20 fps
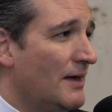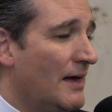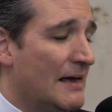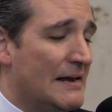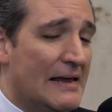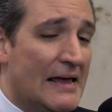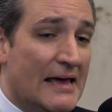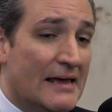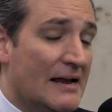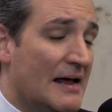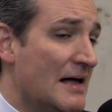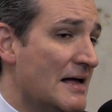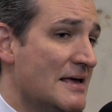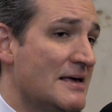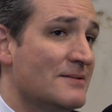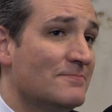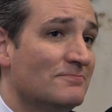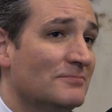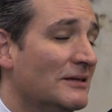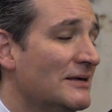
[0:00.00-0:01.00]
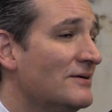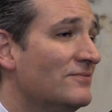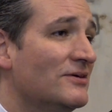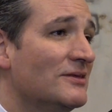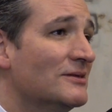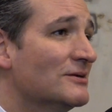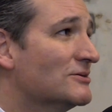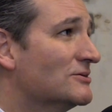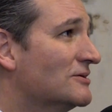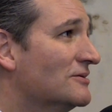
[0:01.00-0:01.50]
And I am
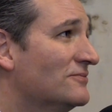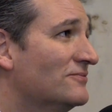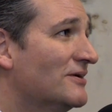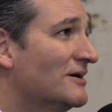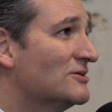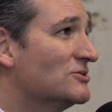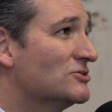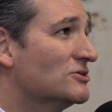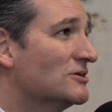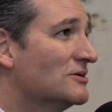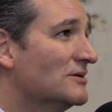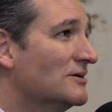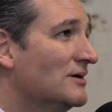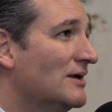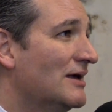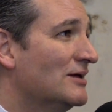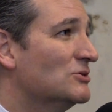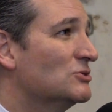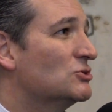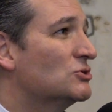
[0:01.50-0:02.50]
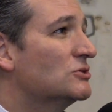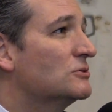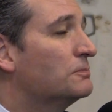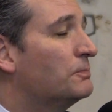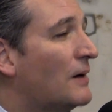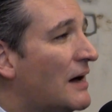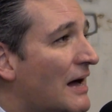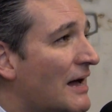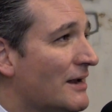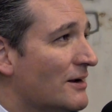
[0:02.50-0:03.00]
leaving this convention
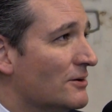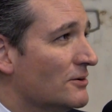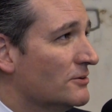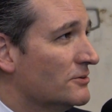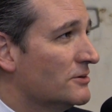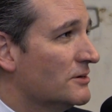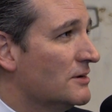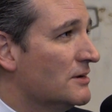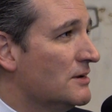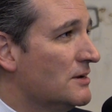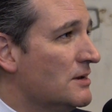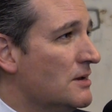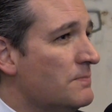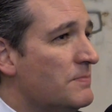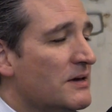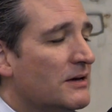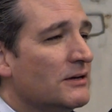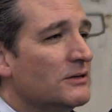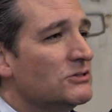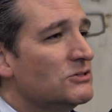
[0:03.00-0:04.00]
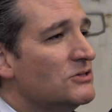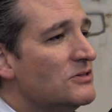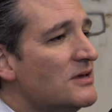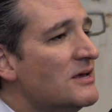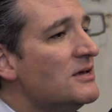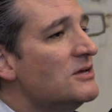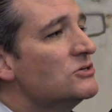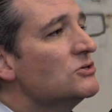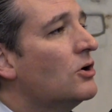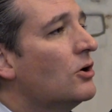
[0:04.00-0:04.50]
inspired because
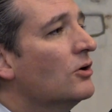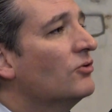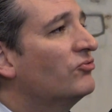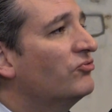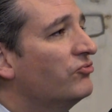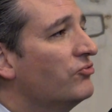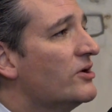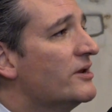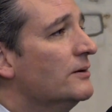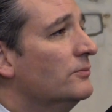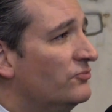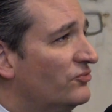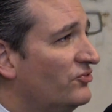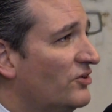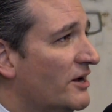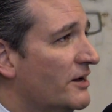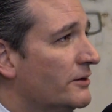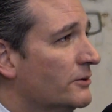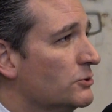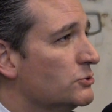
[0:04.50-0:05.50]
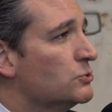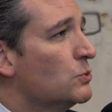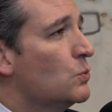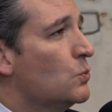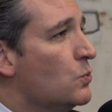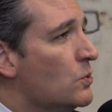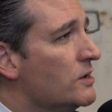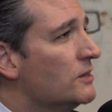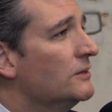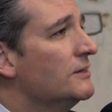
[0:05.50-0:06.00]
these are freedom fighters
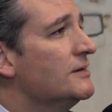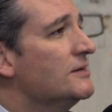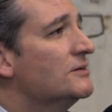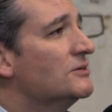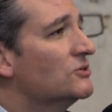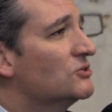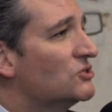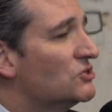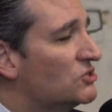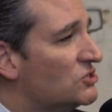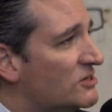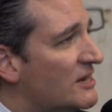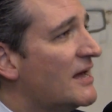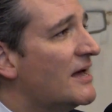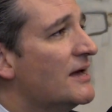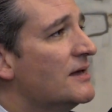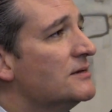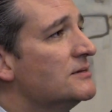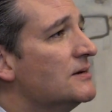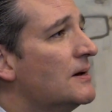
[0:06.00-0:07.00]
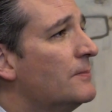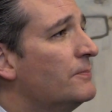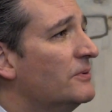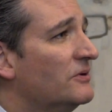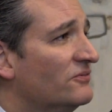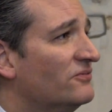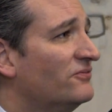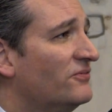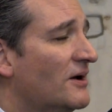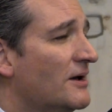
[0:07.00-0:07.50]
willing to stand up
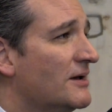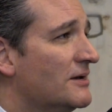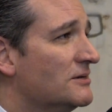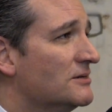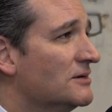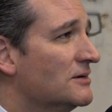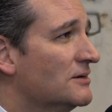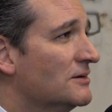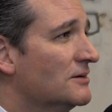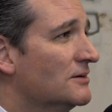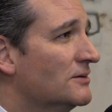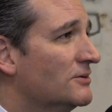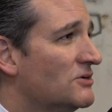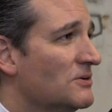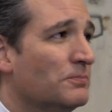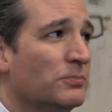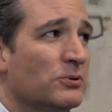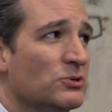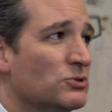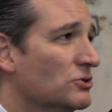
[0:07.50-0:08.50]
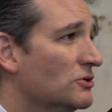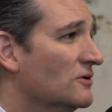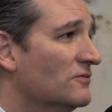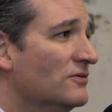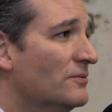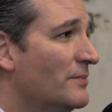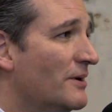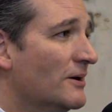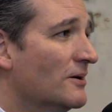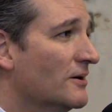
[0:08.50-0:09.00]
and fight to
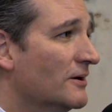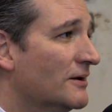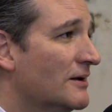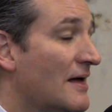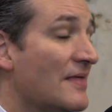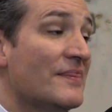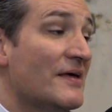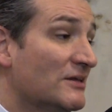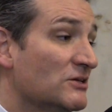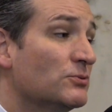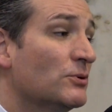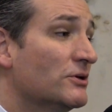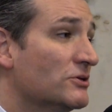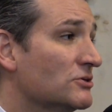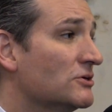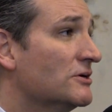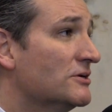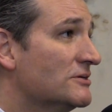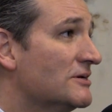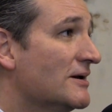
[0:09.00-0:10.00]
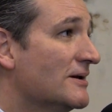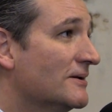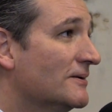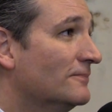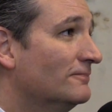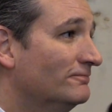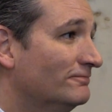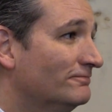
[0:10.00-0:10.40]
preserve America, and that's what it's going to take.